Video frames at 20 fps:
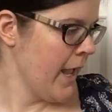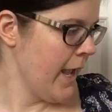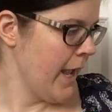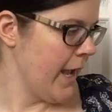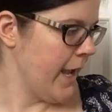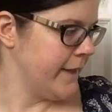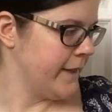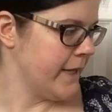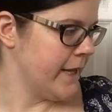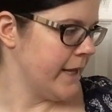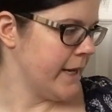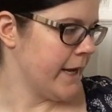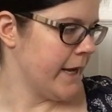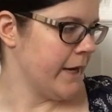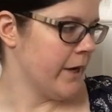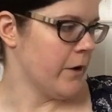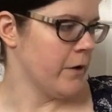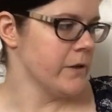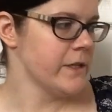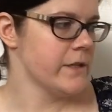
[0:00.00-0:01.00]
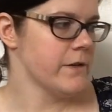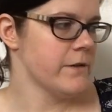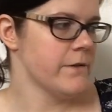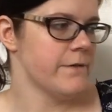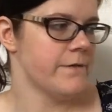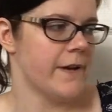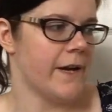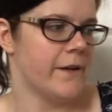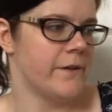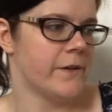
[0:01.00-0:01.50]
And then I also
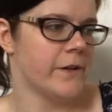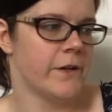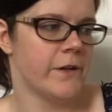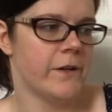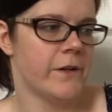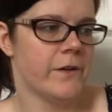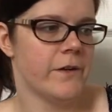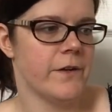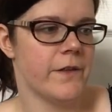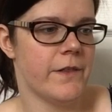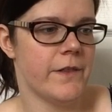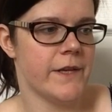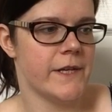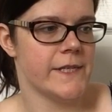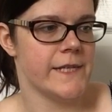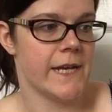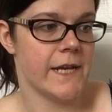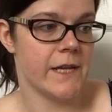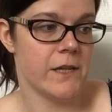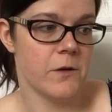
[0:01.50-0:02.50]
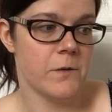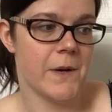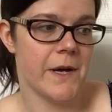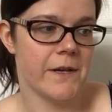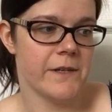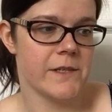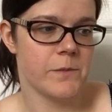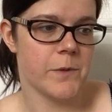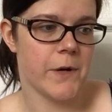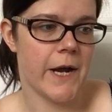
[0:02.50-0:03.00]
found her this
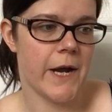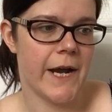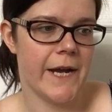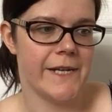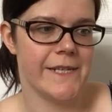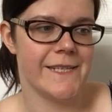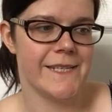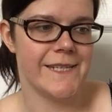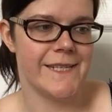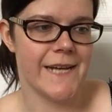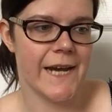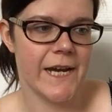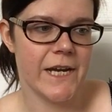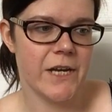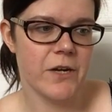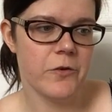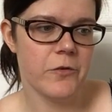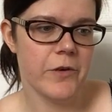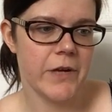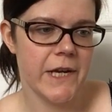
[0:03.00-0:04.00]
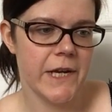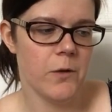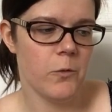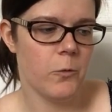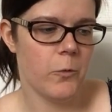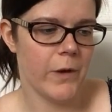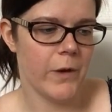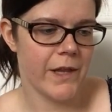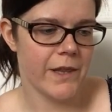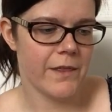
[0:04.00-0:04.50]
LOL Surprise diary
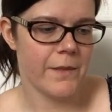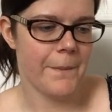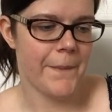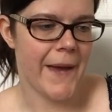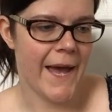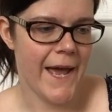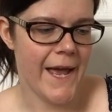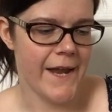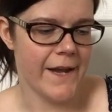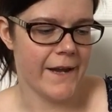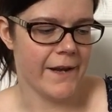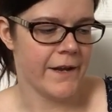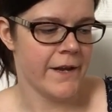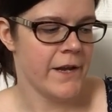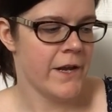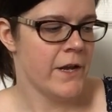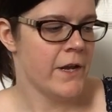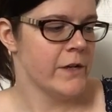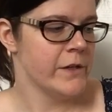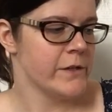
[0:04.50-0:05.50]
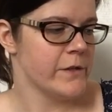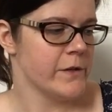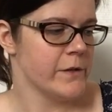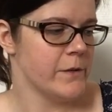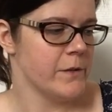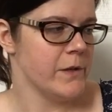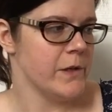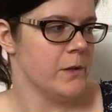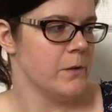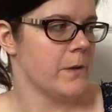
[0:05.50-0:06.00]
with pen.
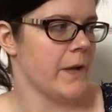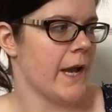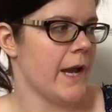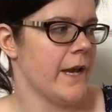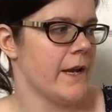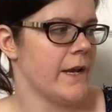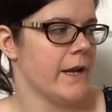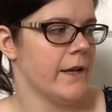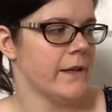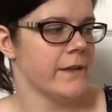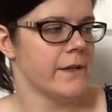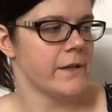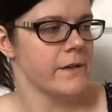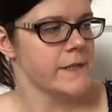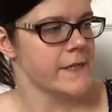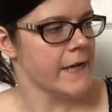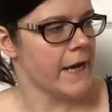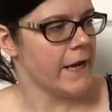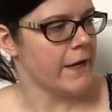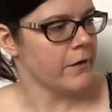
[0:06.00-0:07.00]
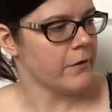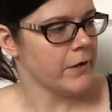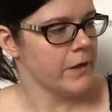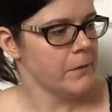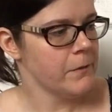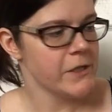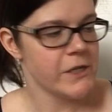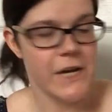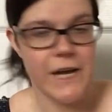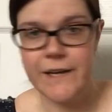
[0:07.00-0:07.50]
So you get a little diary
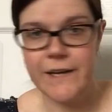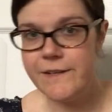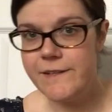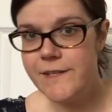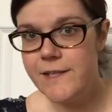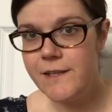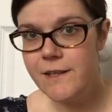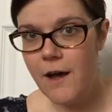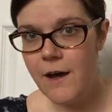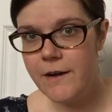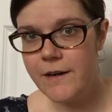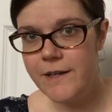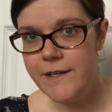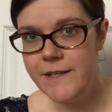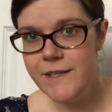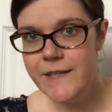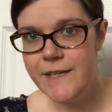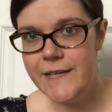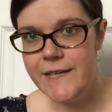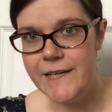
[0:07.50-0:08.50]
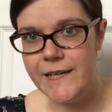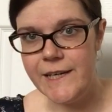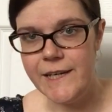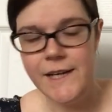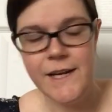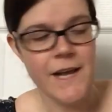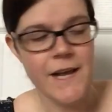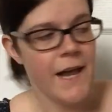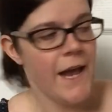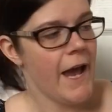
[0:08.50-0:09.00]
which has the lock and the
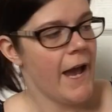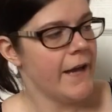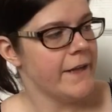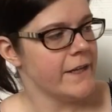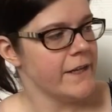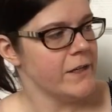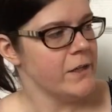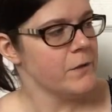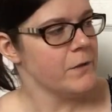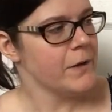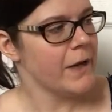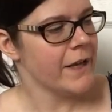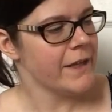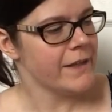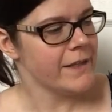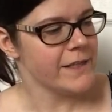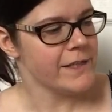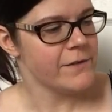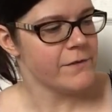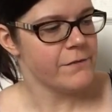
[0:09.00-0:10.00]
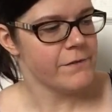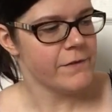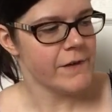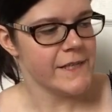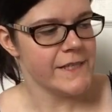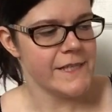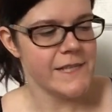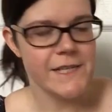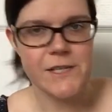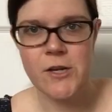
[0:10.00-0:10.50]
key, and then you get this
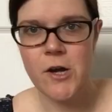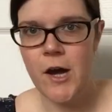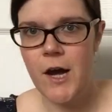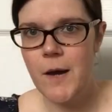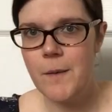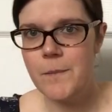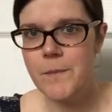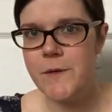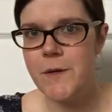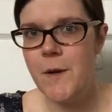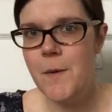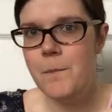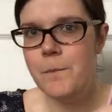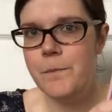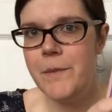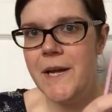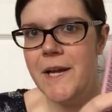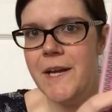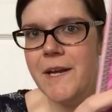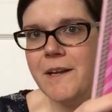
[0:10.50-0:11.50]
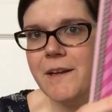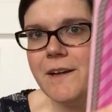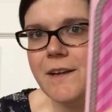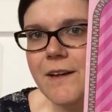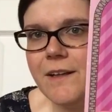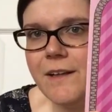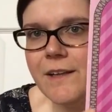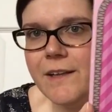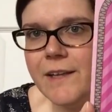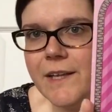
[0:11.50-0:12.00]
fuzzy topped pink
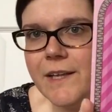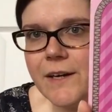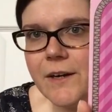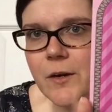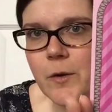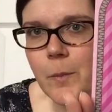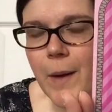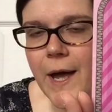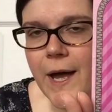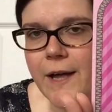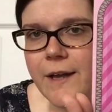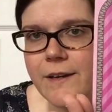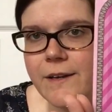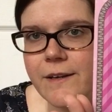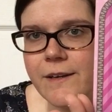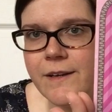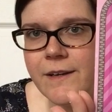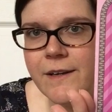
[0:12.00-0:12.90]
glitter pen.